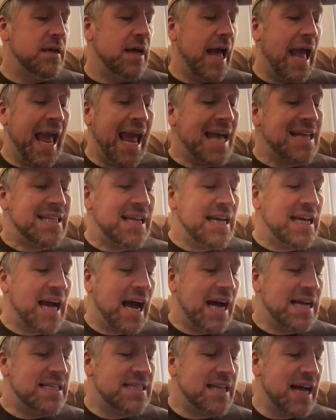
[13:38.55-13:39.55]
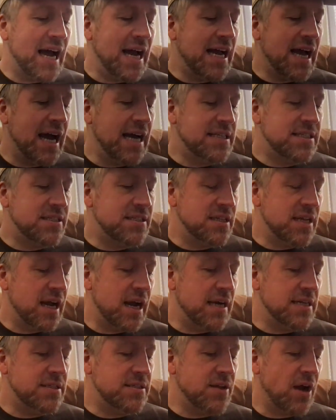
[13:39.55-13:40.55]
Andy, I
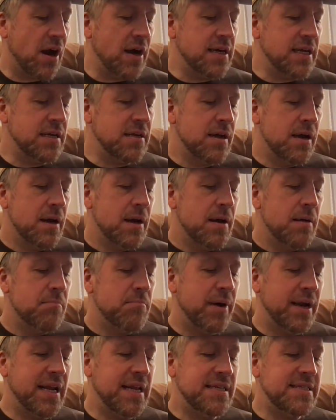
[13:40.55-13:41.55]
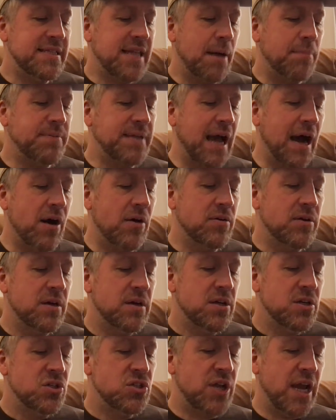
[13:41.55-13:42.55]
started, but he stepped out,
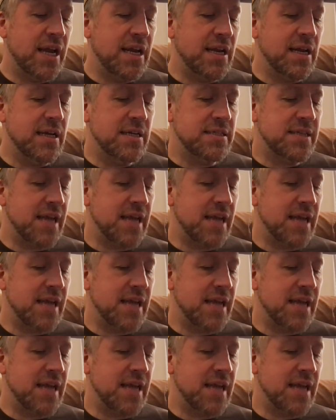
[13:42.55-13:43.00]
shaking his